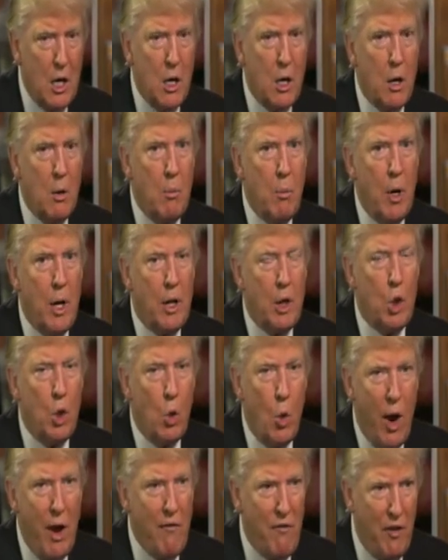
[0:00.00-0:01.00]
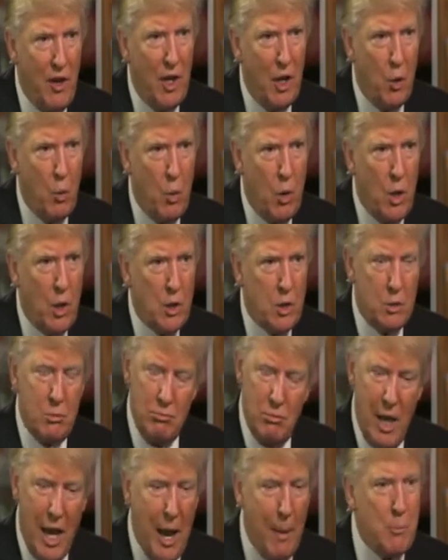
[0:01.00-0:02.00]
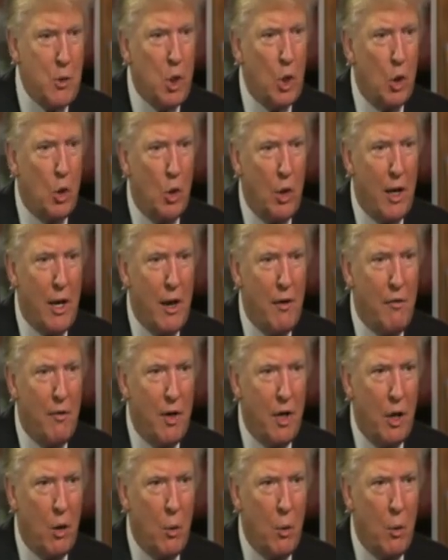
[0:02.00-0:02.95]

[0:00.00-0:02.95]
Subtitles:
But do I feel it works? Absolutely, I feel it works.